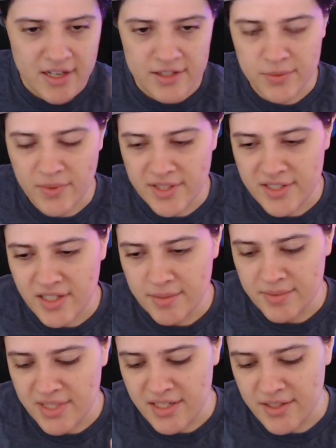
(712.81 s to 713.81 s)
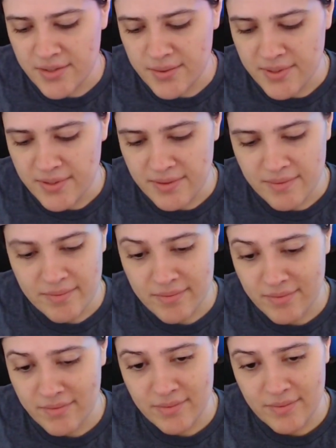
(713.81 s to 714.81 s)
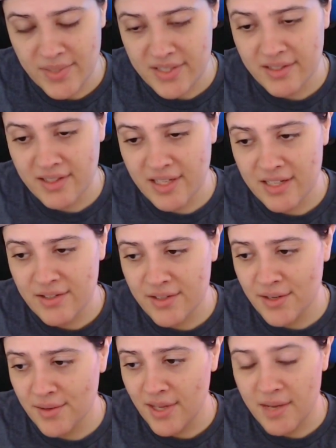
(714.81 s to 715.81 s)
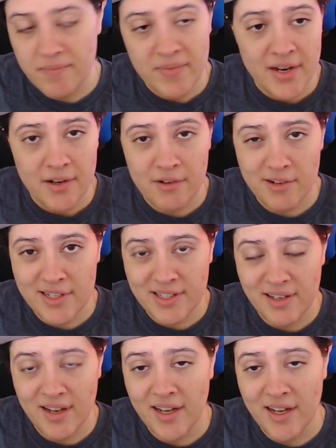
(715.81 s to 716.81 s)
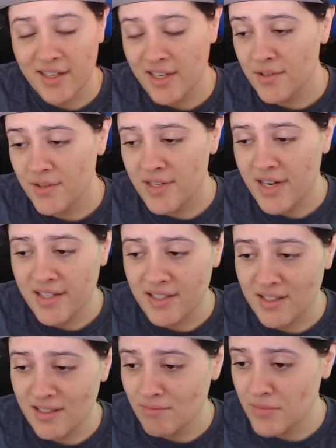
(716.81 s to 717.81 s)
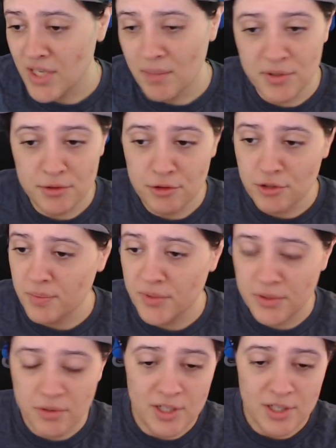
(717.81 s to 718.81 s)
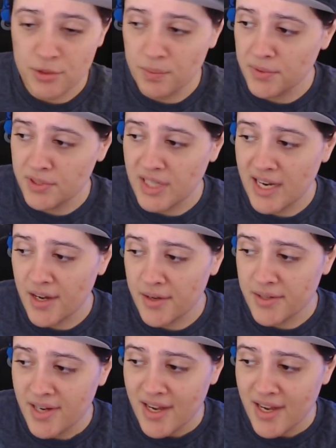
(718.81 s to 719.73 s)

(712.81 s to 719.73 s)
Just wanted to update you and basically letting you know that Chris Kindred has doubled, tripled, quadrupled down,